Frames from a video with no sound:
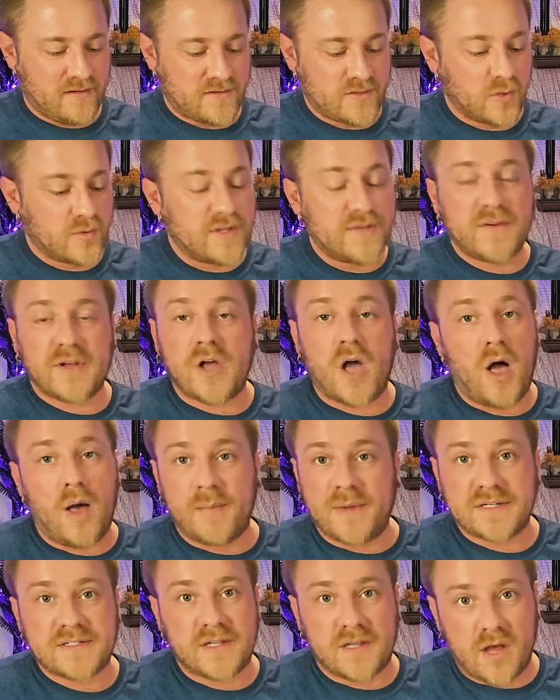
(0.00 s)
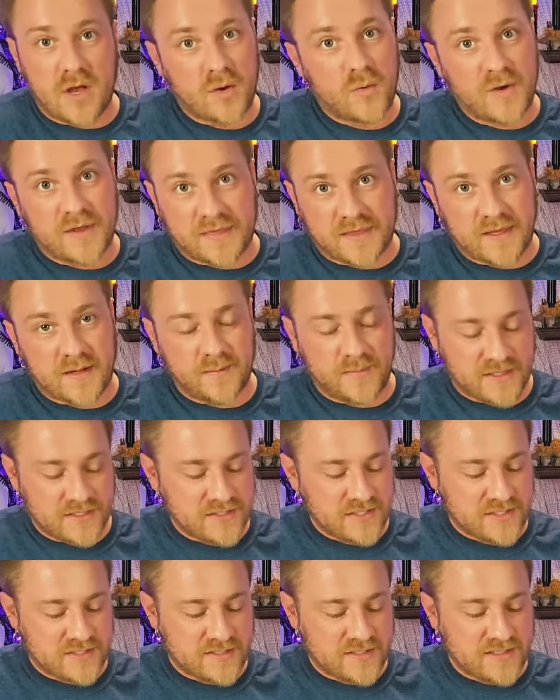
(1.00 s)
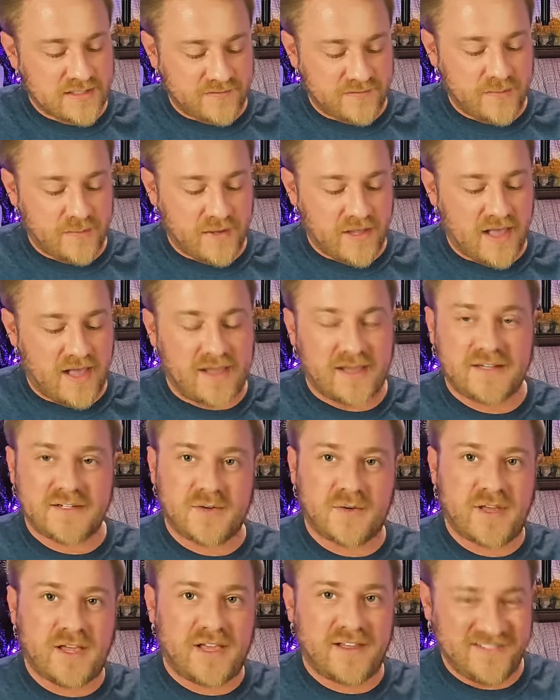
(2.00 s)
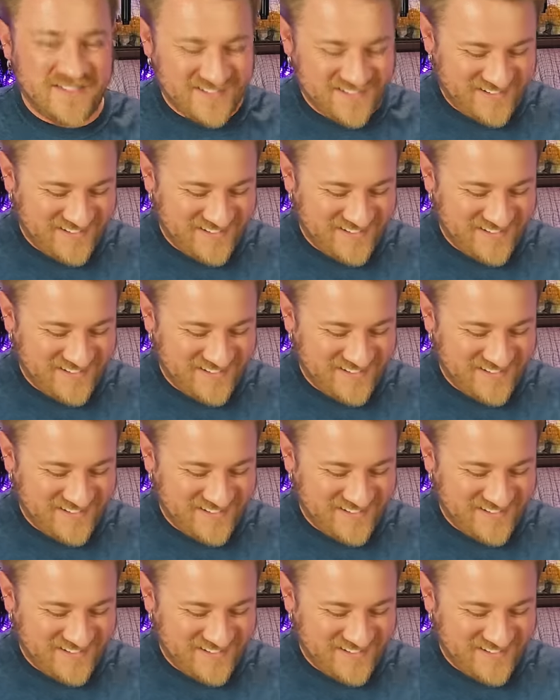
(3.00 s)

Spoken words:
Don't leave a comment along with it, but just leave it behind, okay?